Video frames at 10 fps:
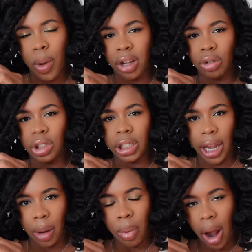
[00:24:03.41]
where you
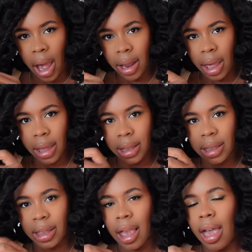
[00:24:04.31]
share
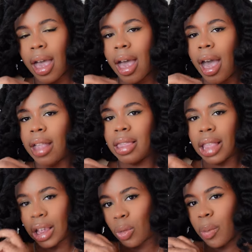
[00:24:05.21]
products,
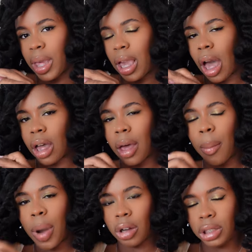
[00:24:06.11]
this would be a
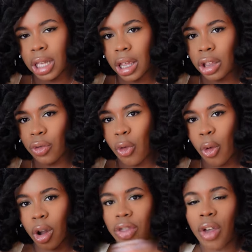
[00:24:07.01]
good purchase
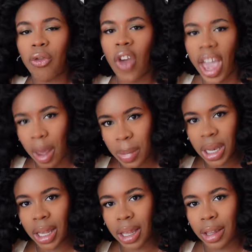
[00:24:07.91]
for the
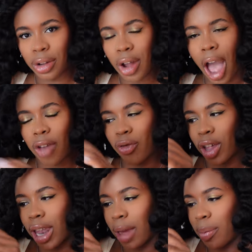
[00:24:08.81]
family. You know, I
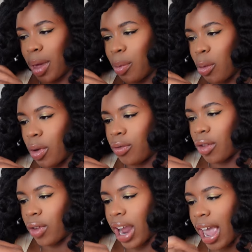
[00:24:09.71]
feel like people with
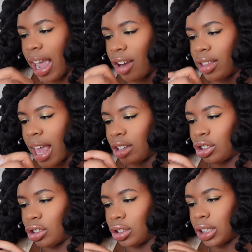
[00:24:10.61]
different hair
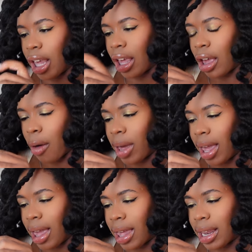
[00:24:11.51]
textures can go
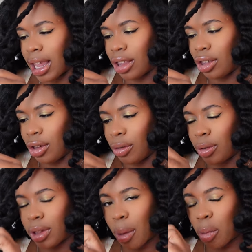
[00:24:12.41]
ahead and
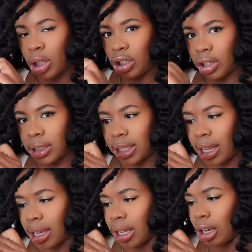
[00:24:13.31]
use the moisture
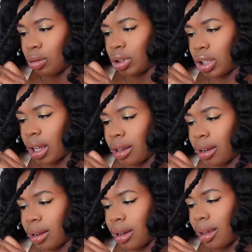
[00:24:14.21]
sealing
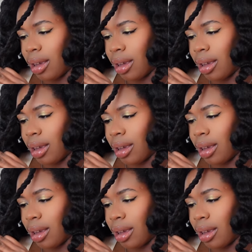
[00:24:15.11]
lotion.